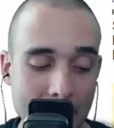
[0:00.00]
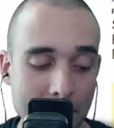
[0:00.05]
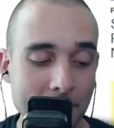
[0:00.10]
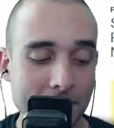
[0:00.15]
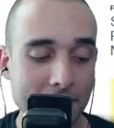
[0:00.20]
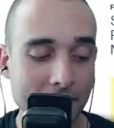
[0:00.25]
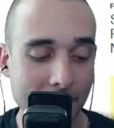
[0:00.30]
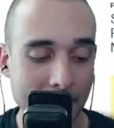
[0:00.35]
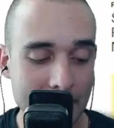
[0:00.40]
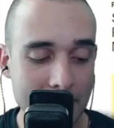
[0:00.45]
I'm
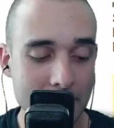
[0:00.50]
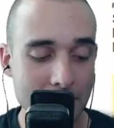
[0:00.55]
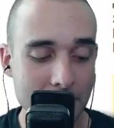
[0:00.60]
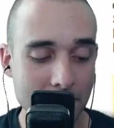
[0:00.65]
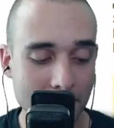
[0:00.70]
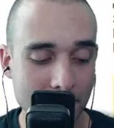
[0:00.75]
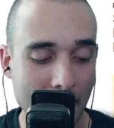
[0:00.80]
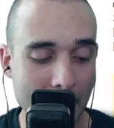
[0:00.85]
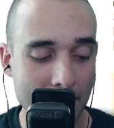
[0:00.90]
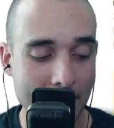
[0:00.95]
still getting used
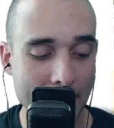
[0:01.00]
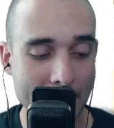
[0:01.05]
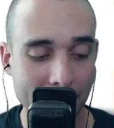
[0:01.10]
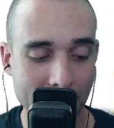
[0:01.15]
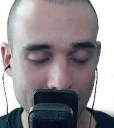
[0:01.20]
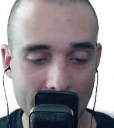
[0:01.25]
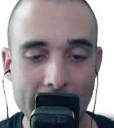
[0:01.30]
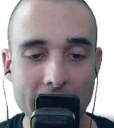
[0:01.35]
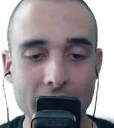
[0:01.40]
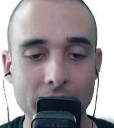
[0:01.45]
to how that
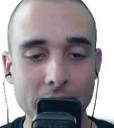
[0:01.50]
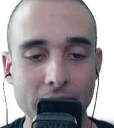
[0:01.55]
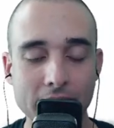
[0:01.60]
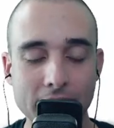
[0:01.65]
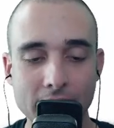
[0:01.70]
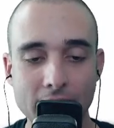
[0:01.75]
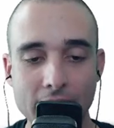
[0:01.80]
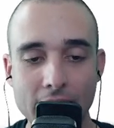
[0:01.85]
sounds.